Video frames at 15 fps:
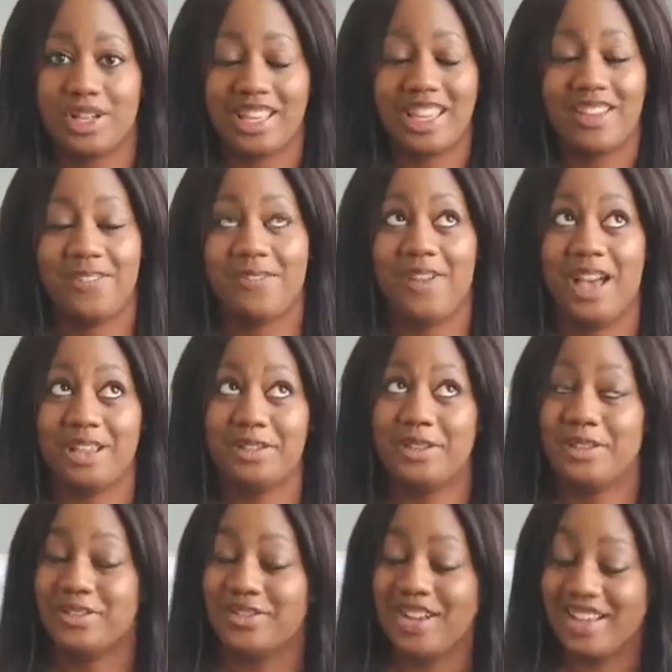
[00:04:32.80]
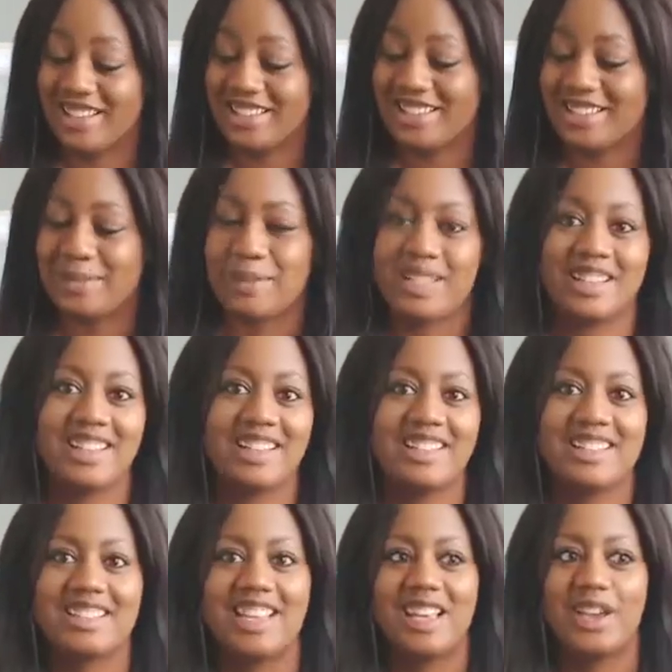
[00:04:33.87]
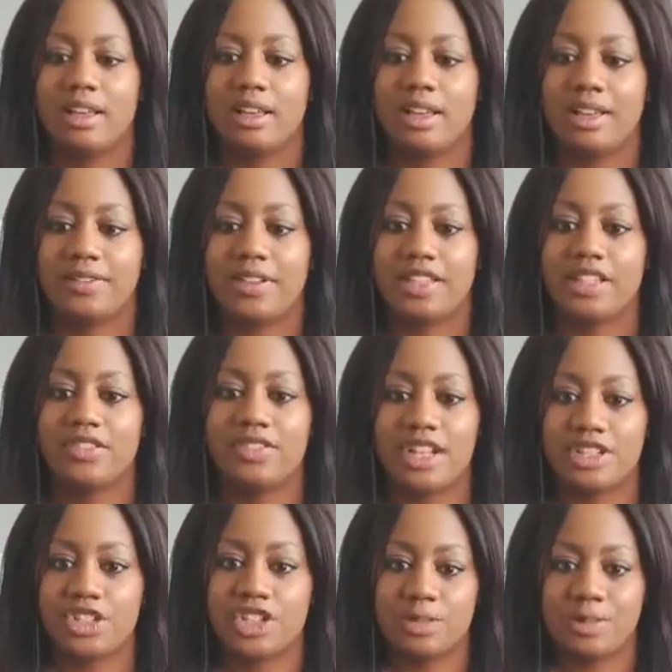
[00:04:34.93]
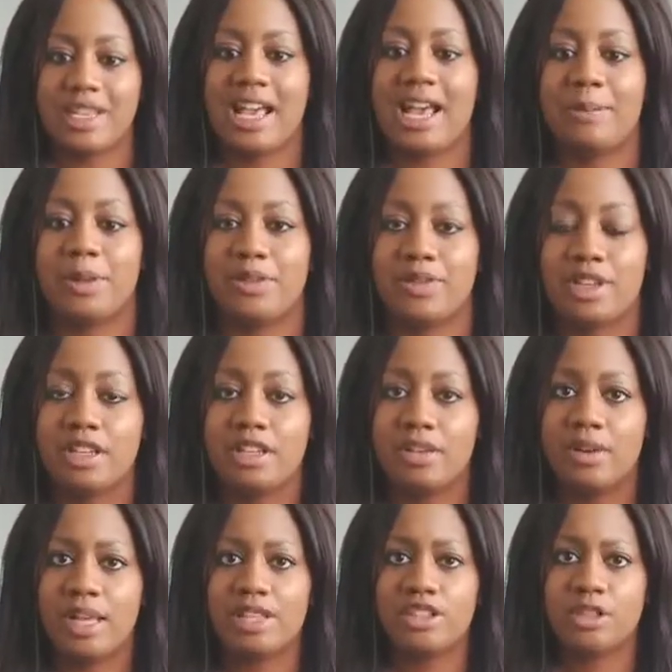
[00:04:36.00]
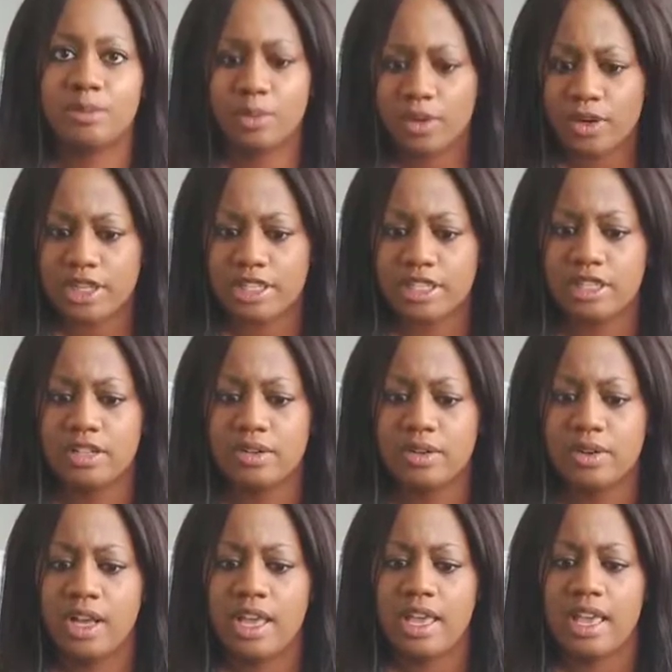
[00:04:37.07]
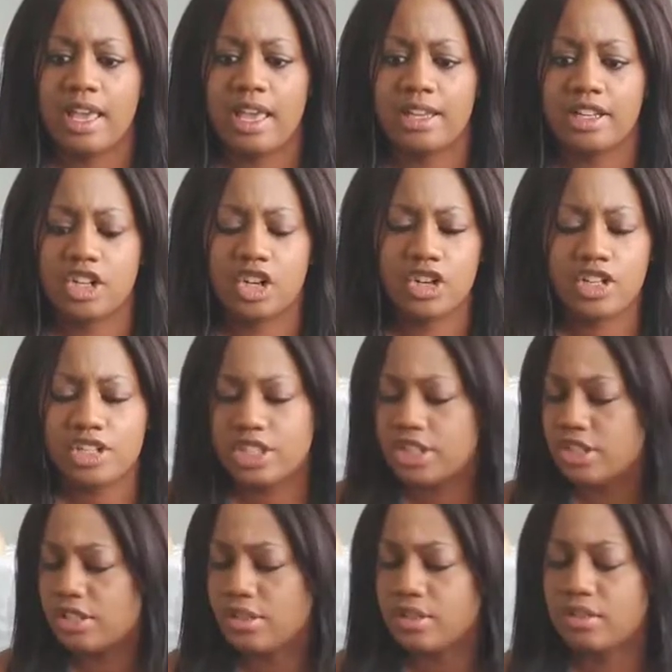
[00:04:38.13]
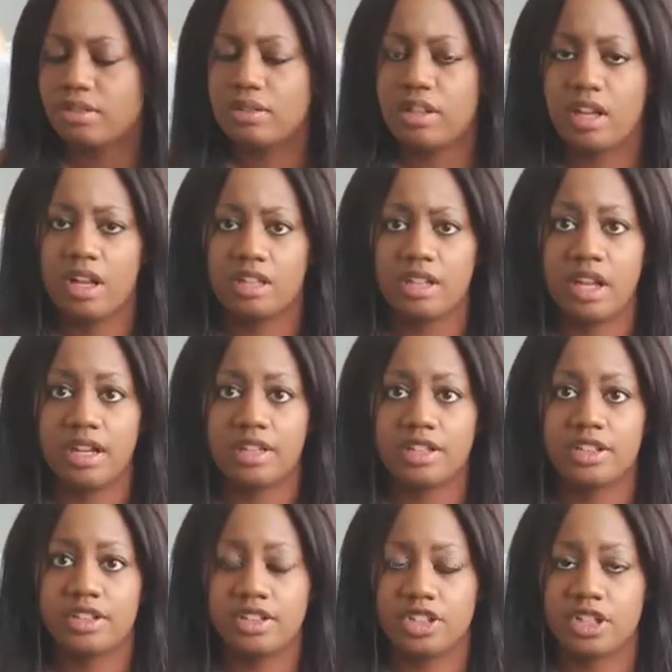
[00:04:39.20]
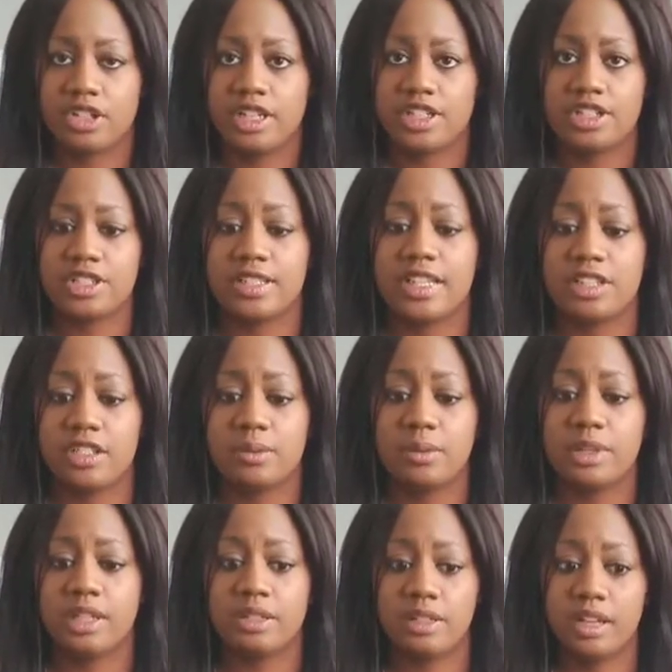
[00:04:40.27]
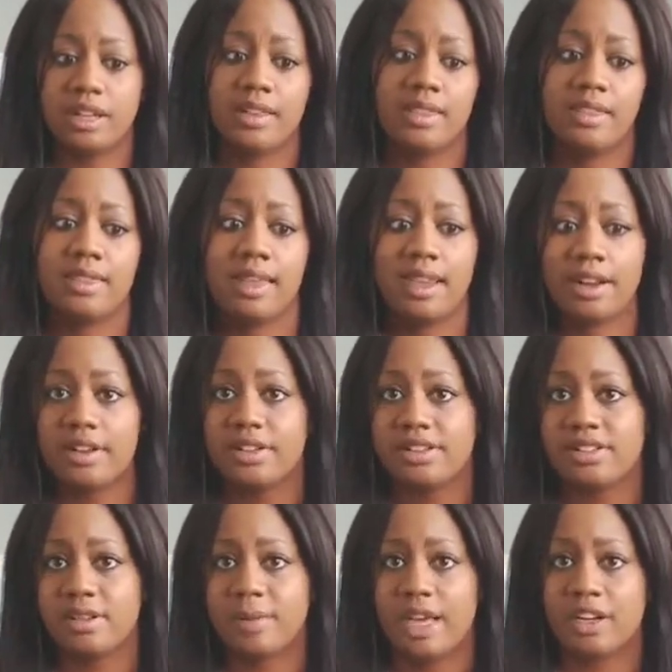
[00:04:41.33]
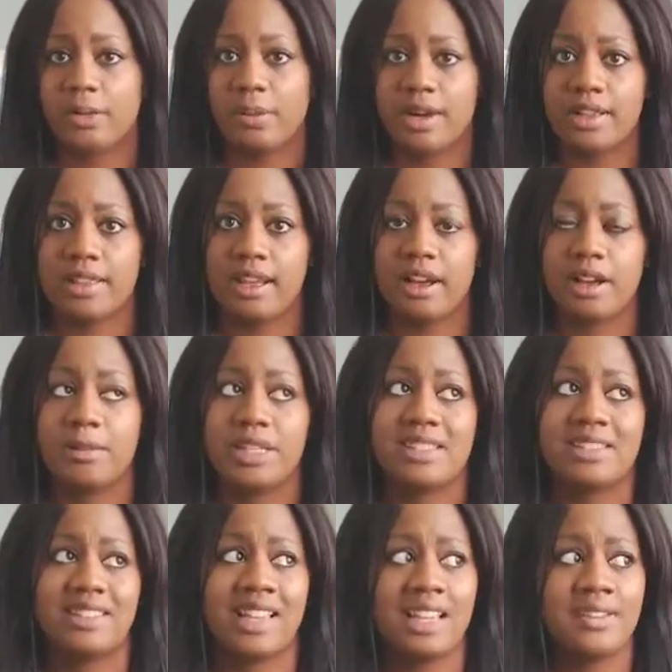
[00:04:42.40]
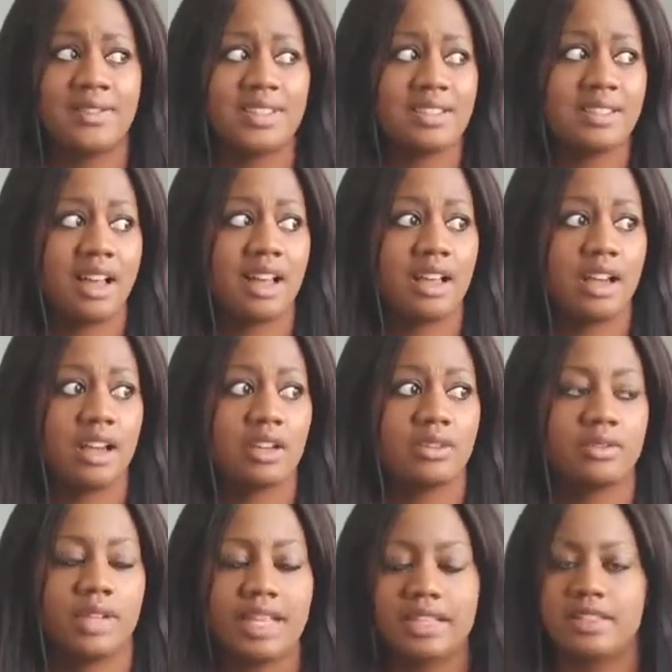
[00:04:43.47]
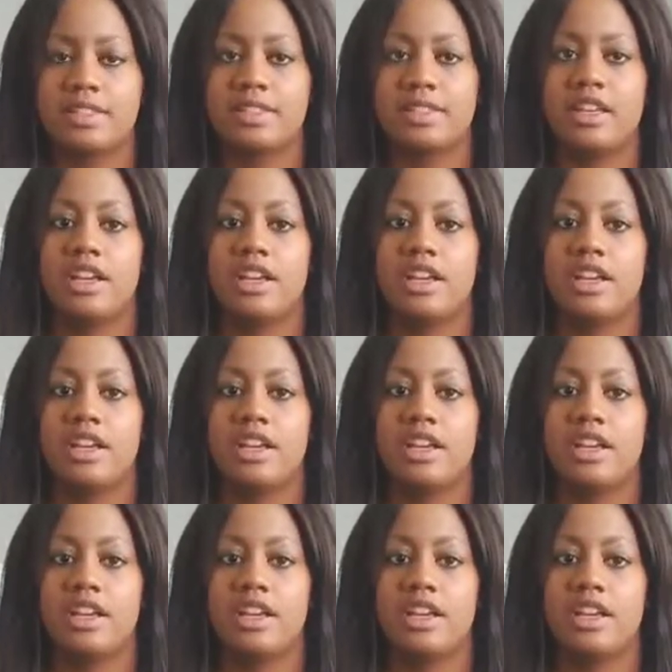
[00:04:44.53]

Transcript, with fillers: to find new friends because I feel like your friends should be happy for you and supporting you and encouraging you along your journey just like you would along theirs, no matter where they are, because life is not a race.